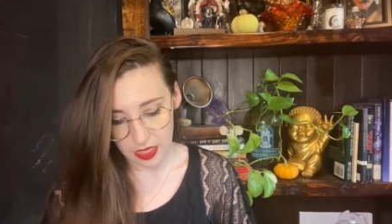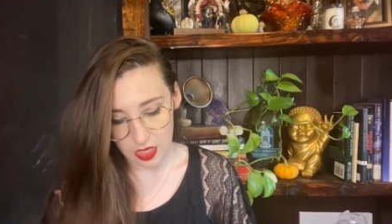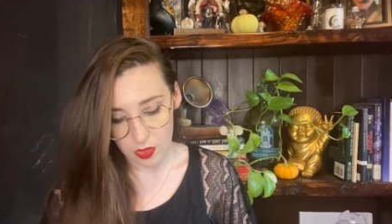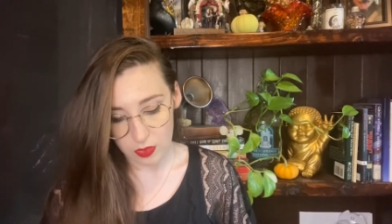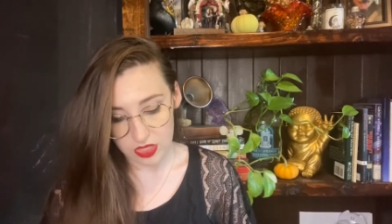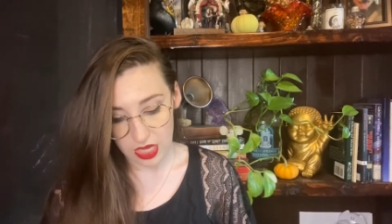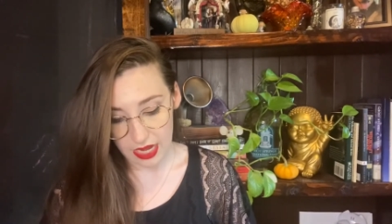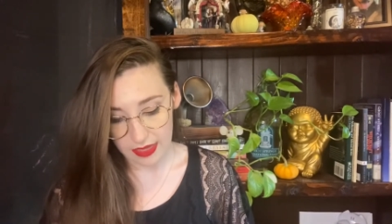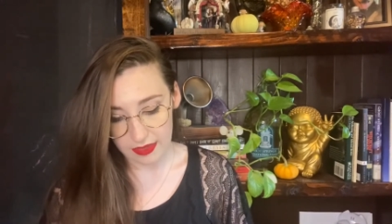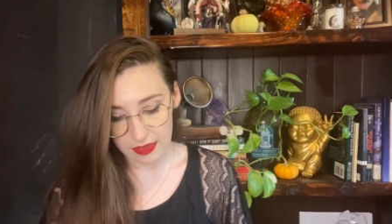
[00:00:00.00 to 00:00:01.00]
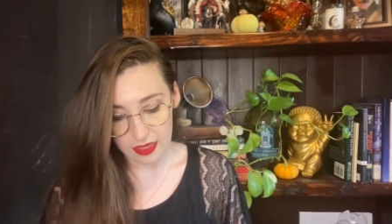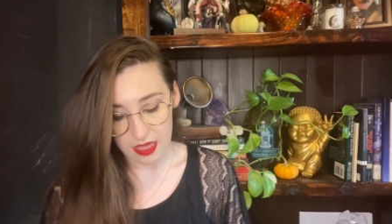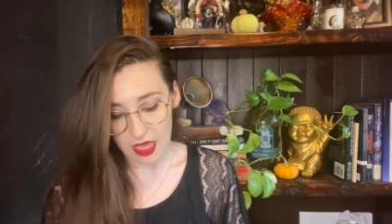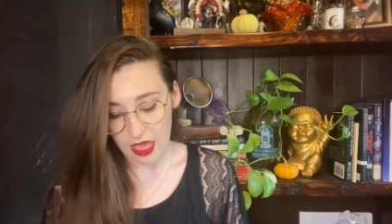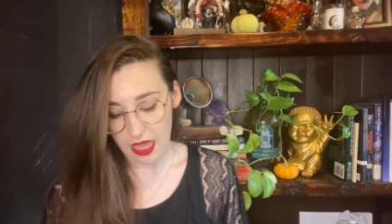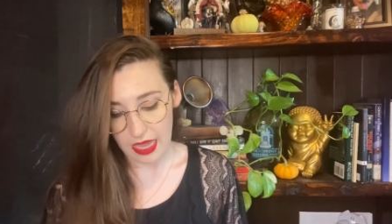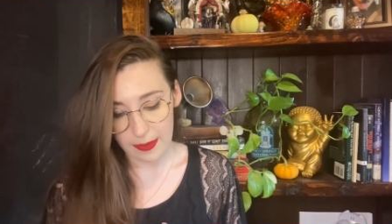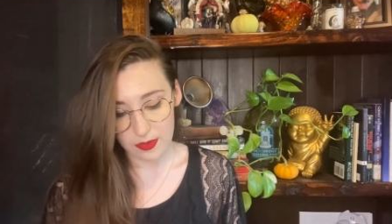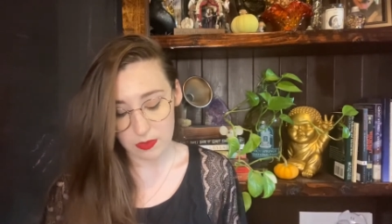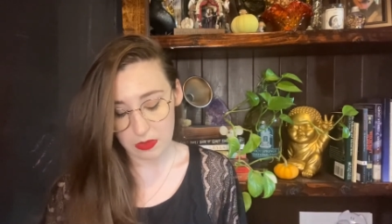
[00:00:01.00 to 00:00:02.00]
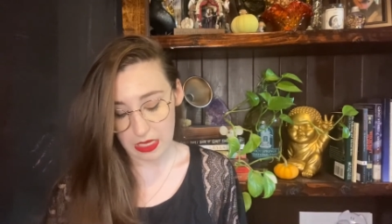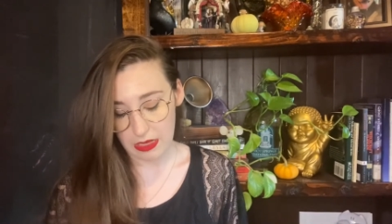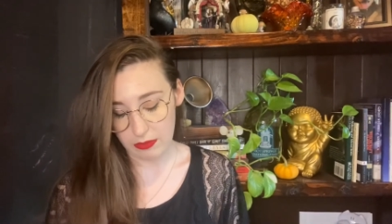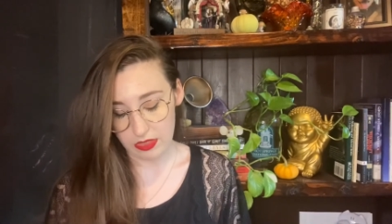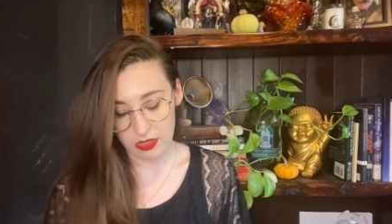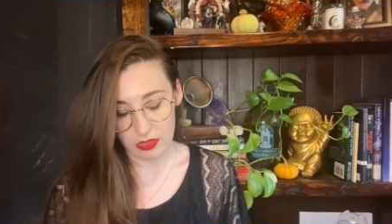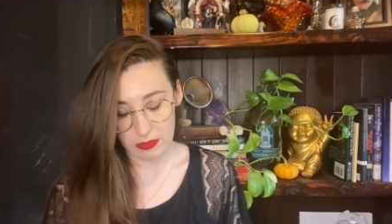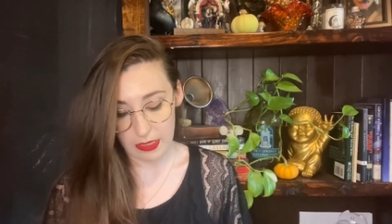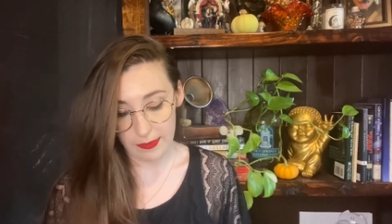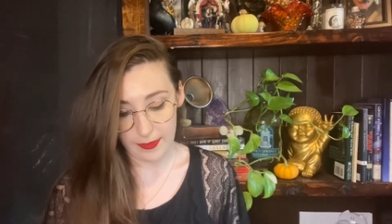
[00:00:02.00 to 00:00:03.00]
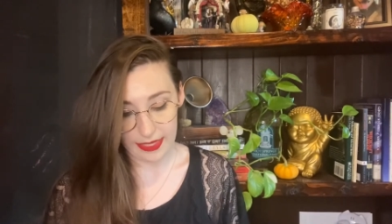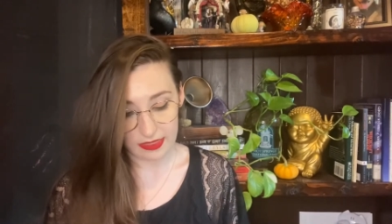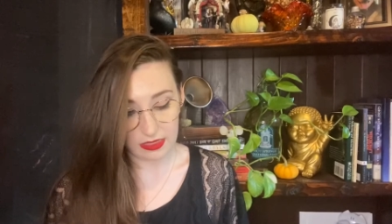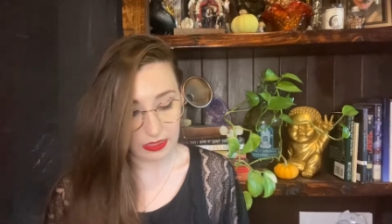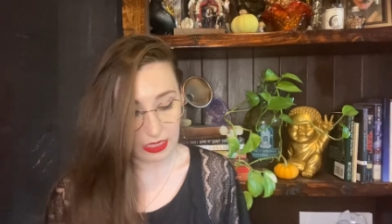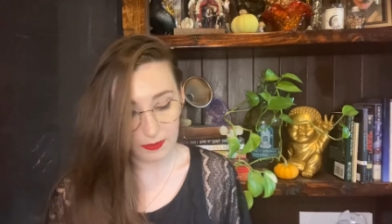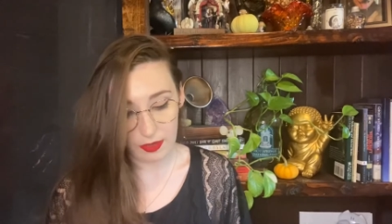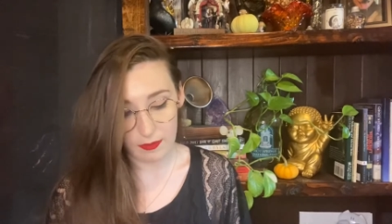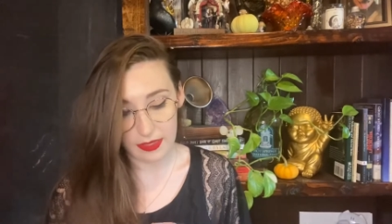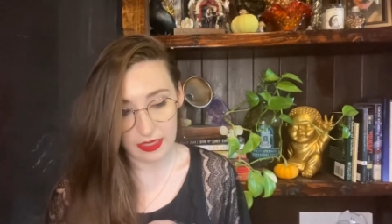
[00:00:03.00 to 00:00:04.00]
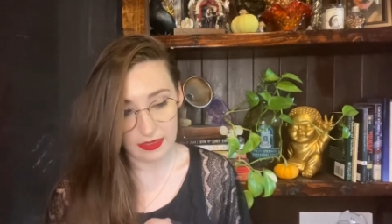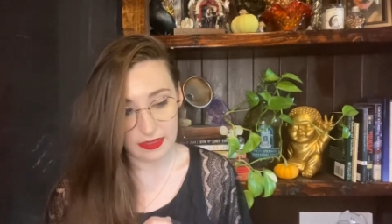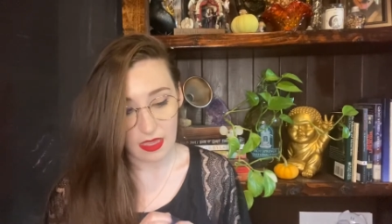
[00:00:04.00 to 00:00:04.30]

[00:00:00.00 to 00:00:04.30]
which I absolutely hate returning paperbacks to the library because